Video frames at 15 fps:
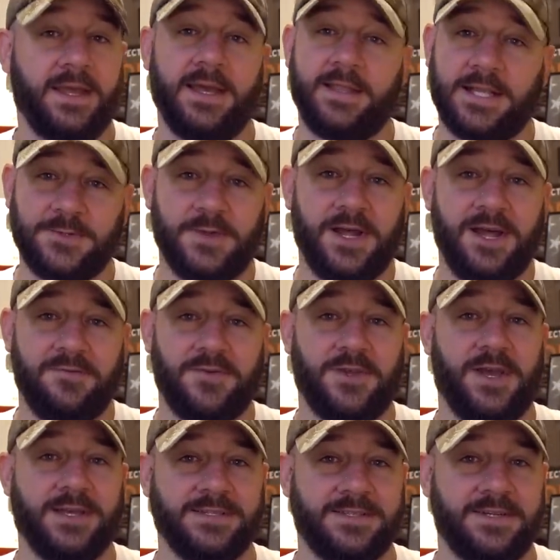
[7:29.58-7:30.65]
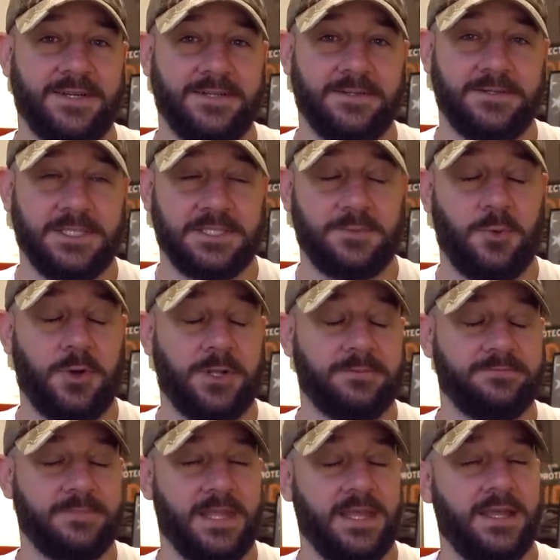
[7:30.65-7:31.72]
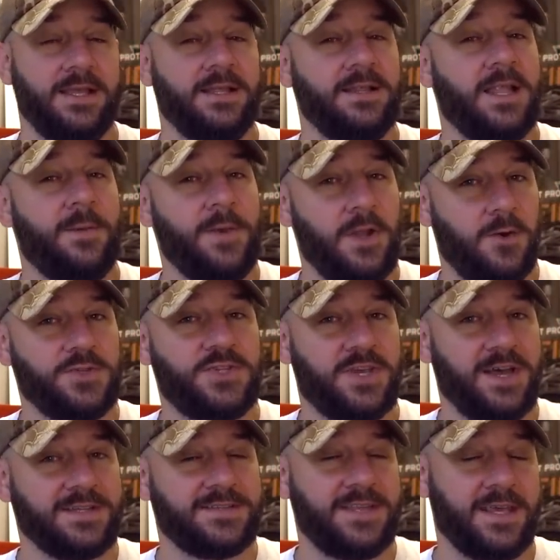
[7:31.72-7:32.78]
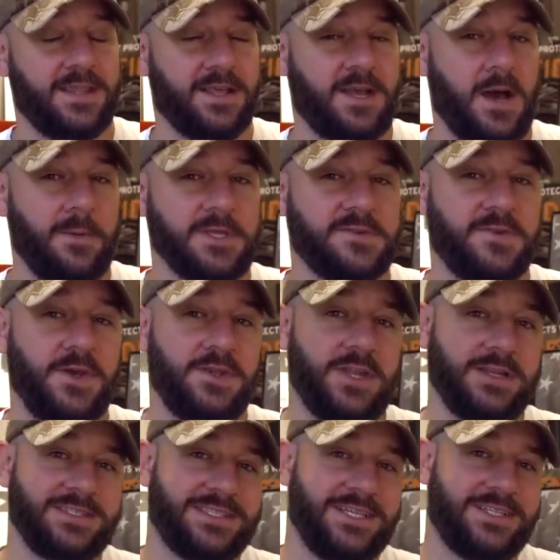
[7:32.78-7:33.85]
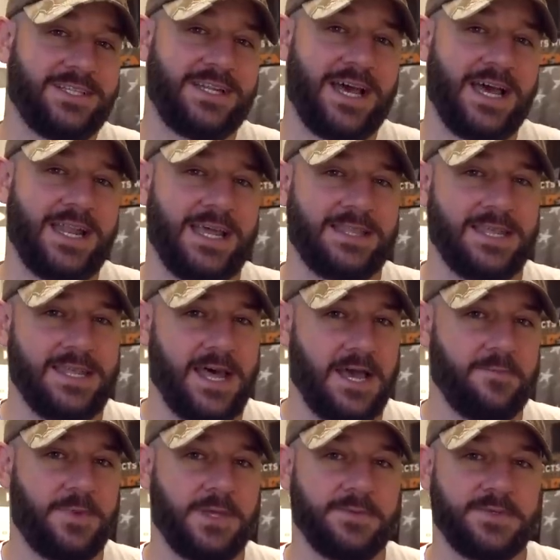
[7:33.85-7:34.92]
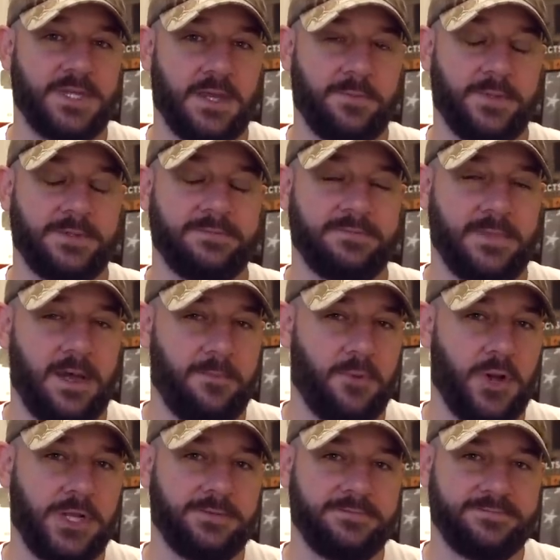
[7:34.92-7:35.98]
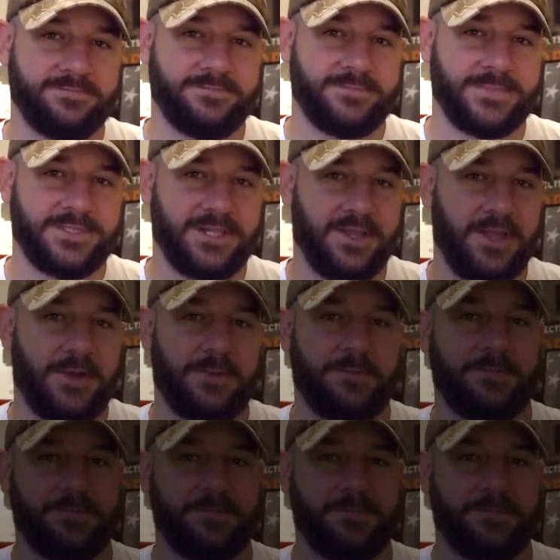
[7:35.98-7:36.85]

And that's what I have for you guys tonight, this morning. Let me know what you guys think in the comments field, and I'll see you tonight at the 9 p.m. segment. I'm Braden. See you later.